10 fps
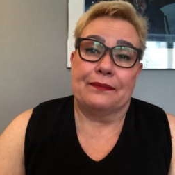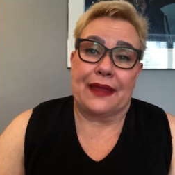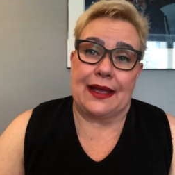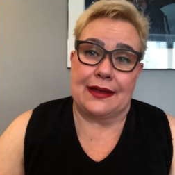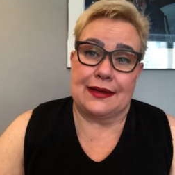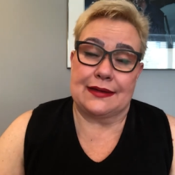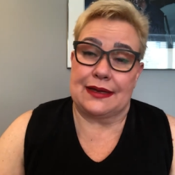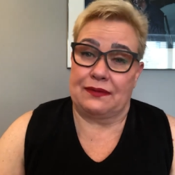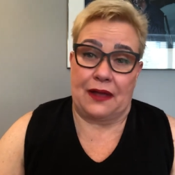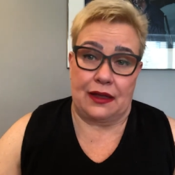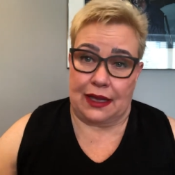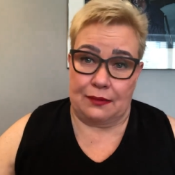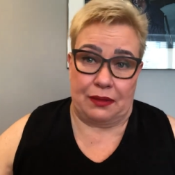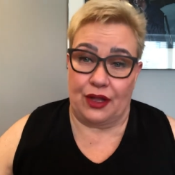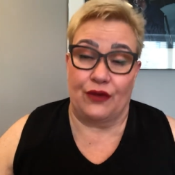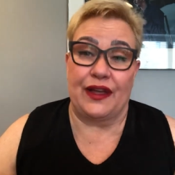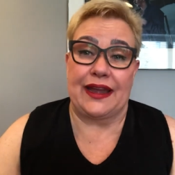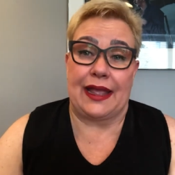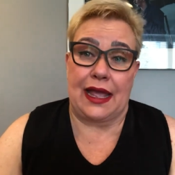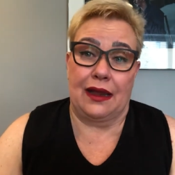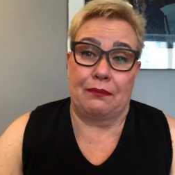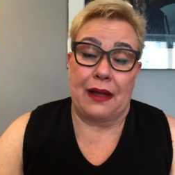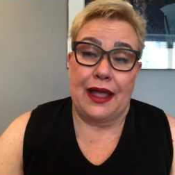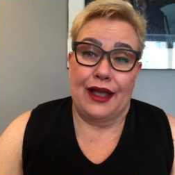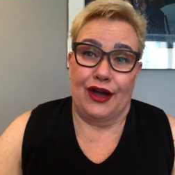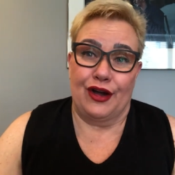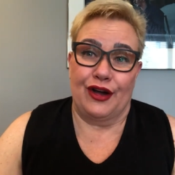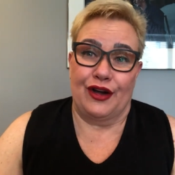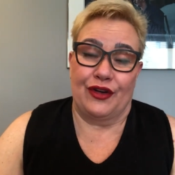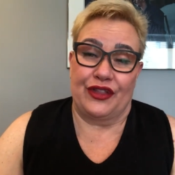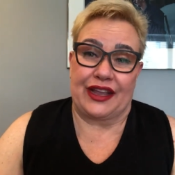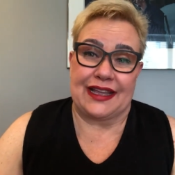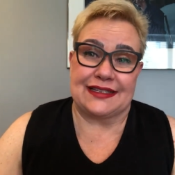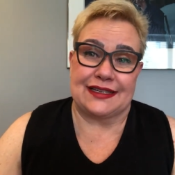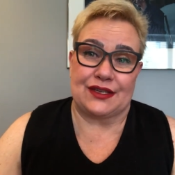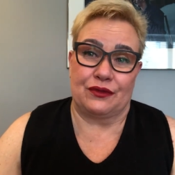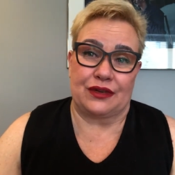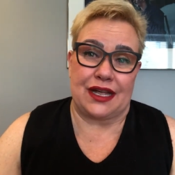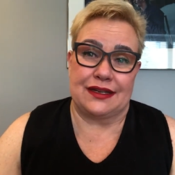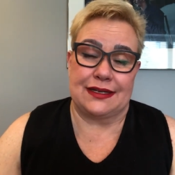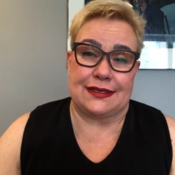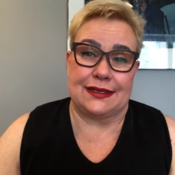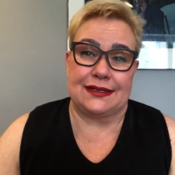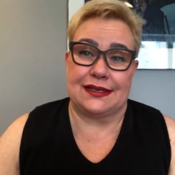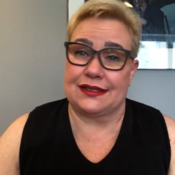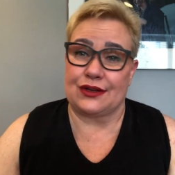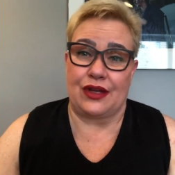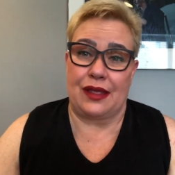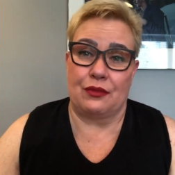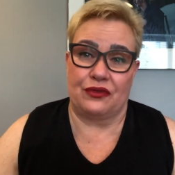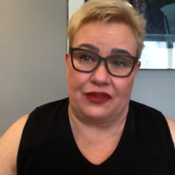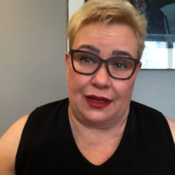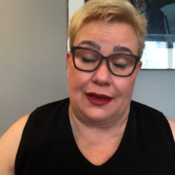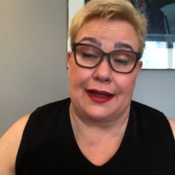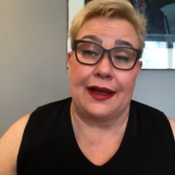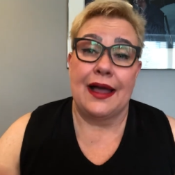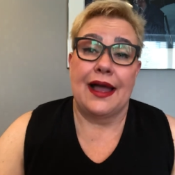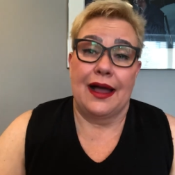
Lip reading: And if I can be of any help on the cases of rare diseases or hemophilia,